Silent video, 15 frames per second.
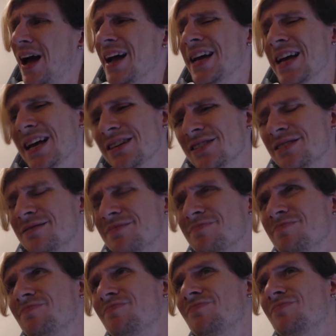I guess
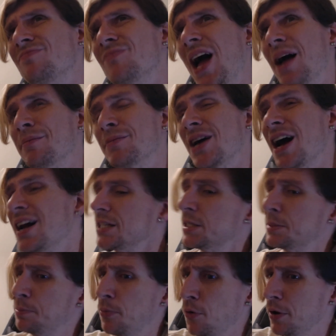I'm kind of
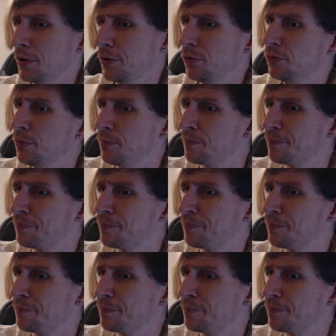spoiled